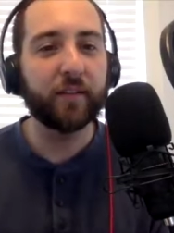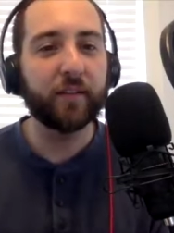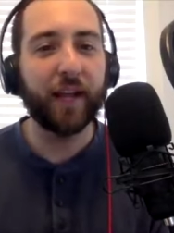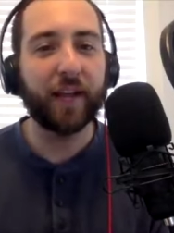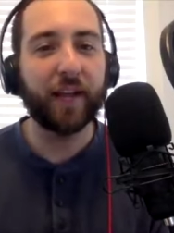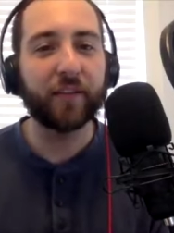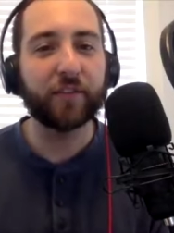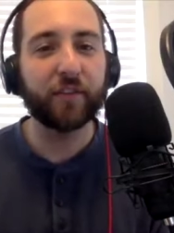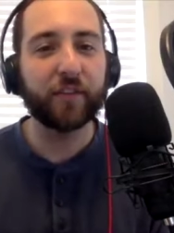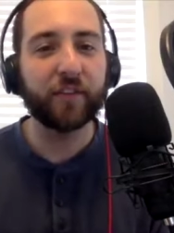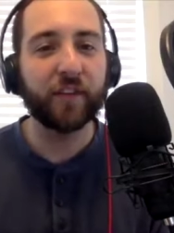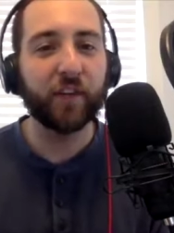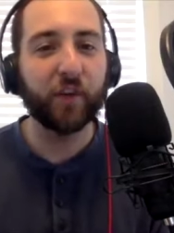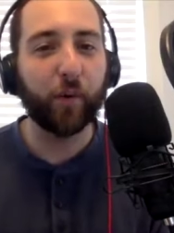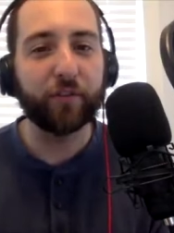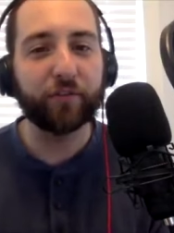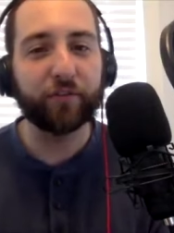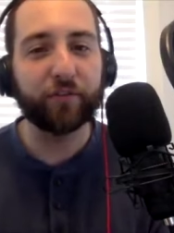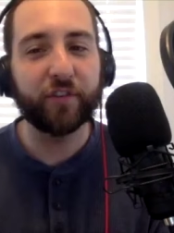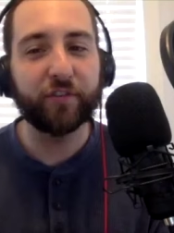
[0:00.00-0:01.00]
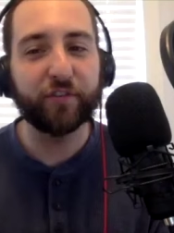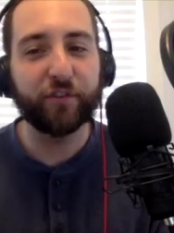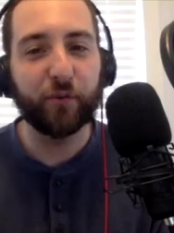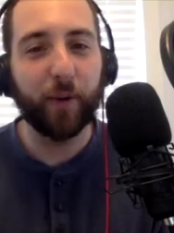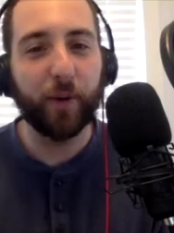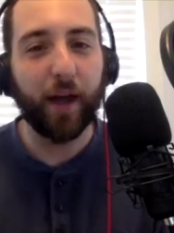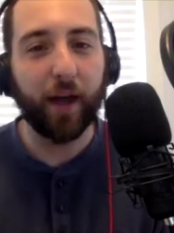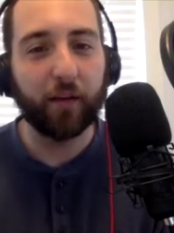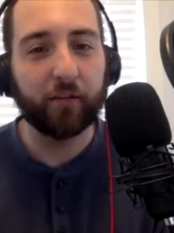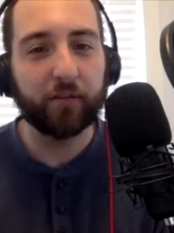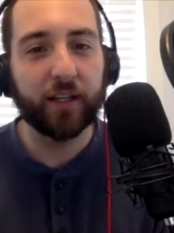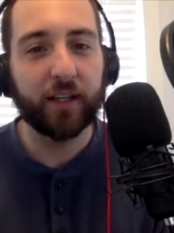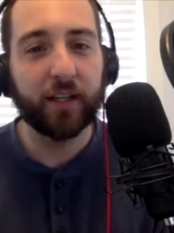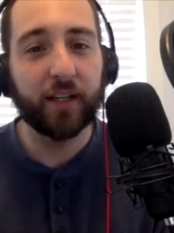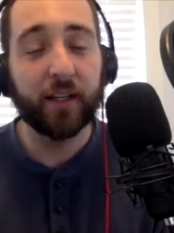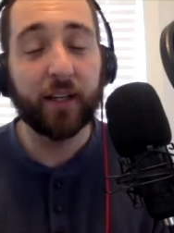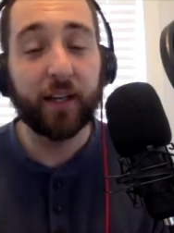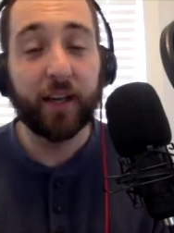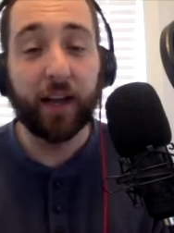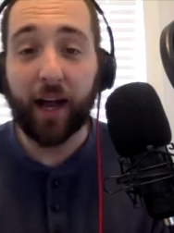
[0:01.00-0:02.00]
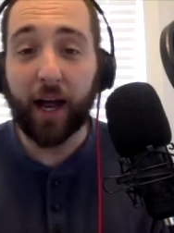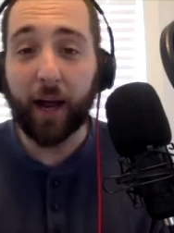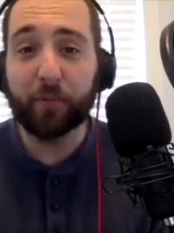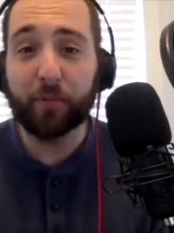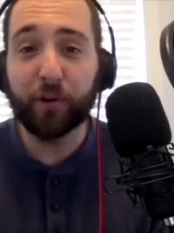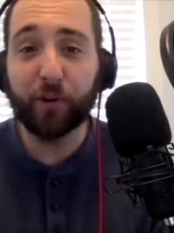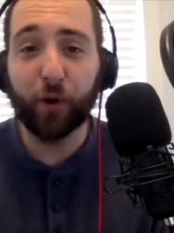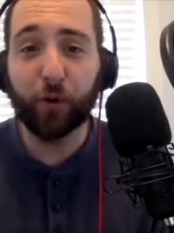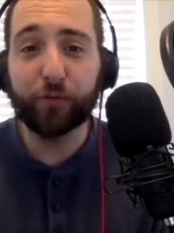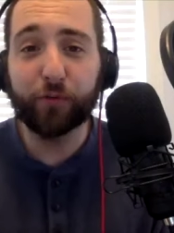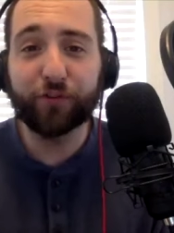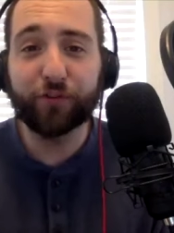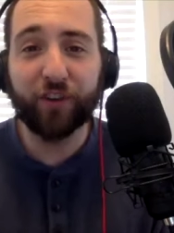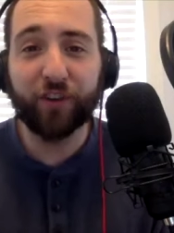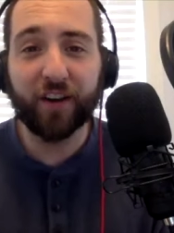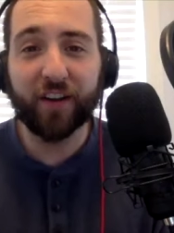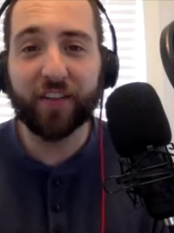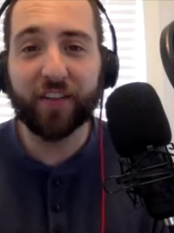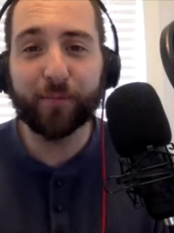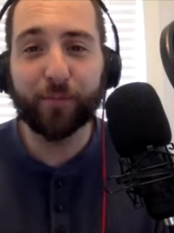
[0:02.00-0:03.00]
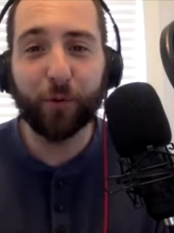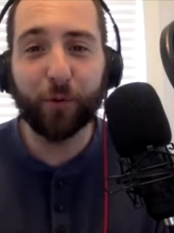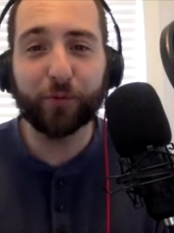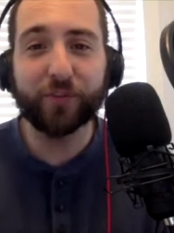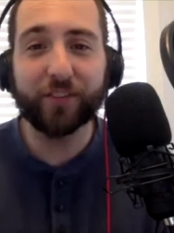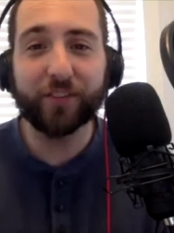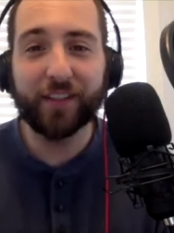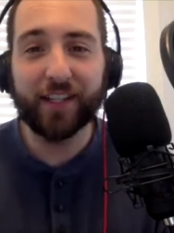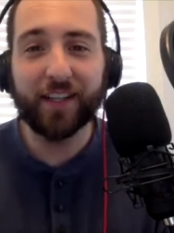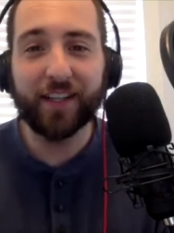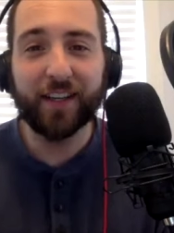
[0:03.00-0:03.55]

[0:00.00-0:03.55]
answering the questions you have. I'm your host, Jonathan Mosley.